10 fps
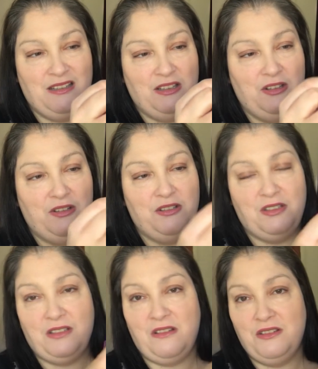you can
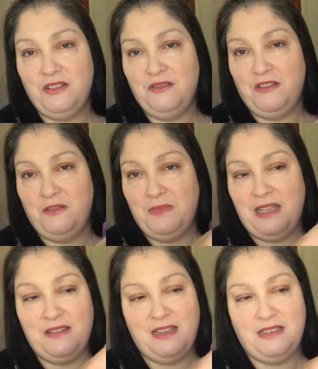just undo them
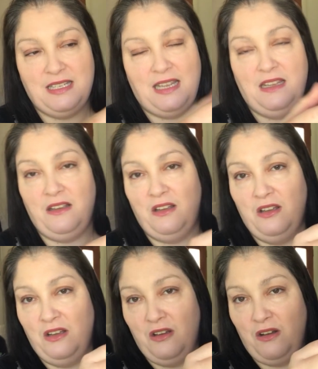and then take
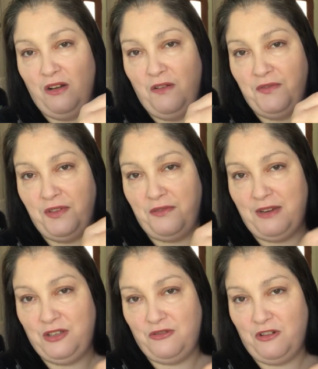off the
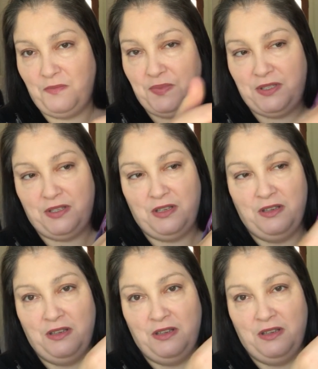thread drops